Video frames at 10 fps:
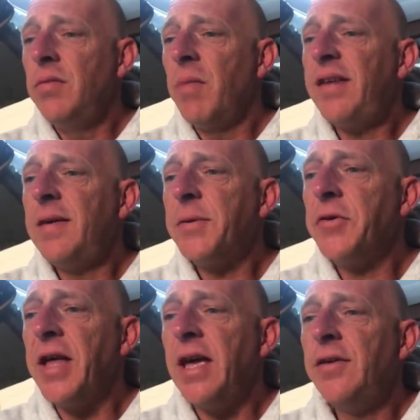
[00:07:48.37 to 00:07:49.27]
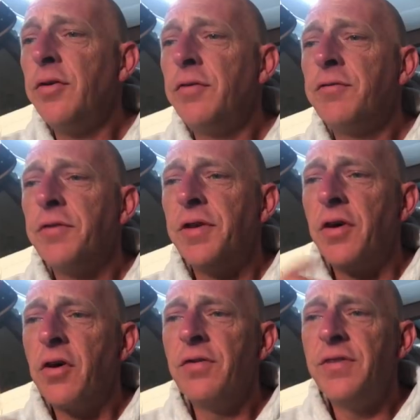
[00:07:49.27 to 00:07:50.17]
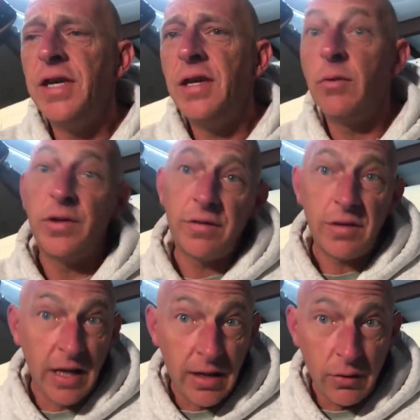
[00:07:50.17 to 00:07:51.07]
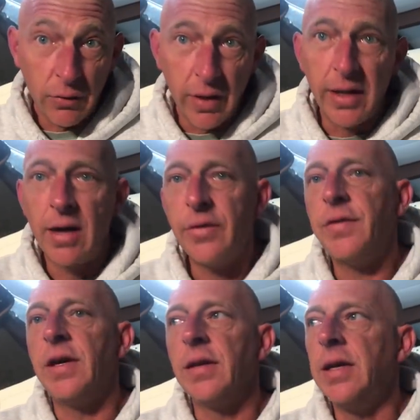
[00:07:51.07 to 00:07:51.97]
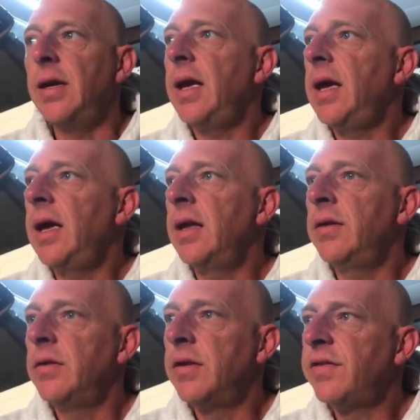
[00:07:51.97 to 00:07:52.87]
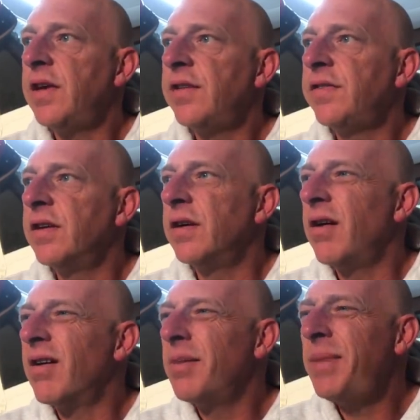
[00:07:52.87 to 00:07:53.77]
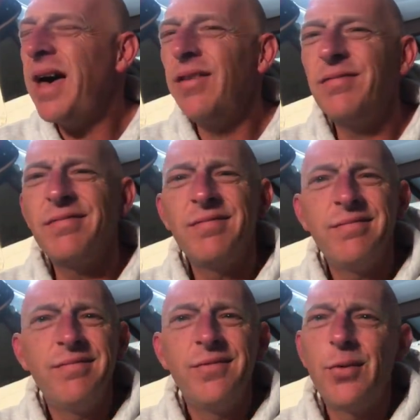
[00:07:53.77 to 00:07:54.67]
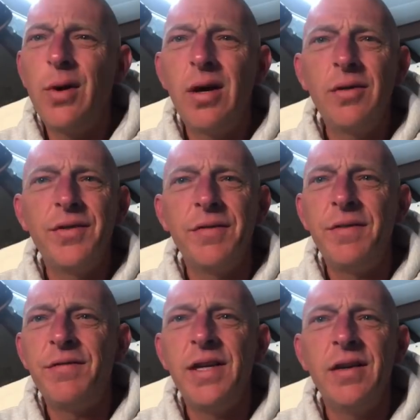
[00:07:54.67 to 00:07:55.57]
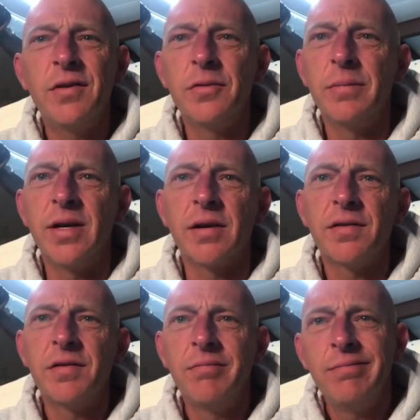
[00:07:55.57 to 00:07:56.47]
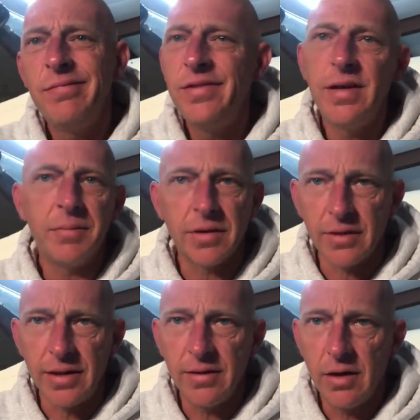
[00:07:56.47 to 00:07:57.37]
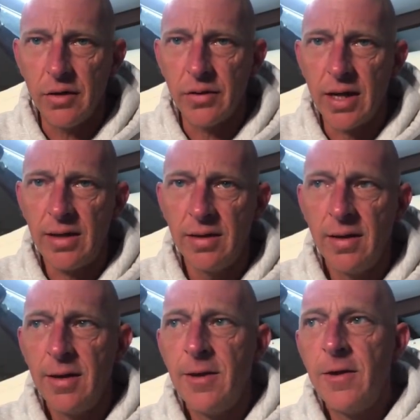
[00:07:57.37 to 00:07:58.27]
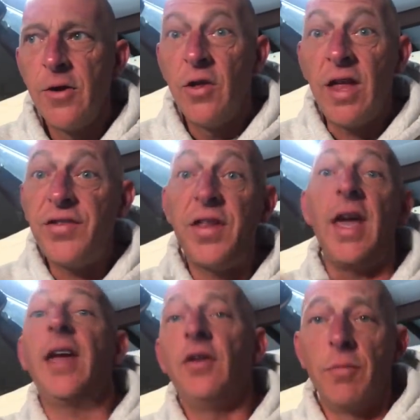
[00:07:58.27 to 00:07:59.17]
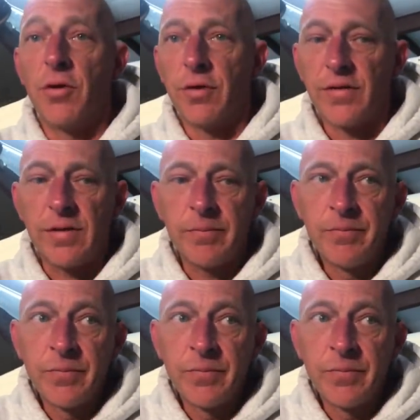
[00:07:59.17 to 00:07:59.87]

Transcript: My typical annual for the RV, which is an annual right now, incidentally, and the Cessna are about $1,200 to $1,500, typically, okay? That's the annual part of it.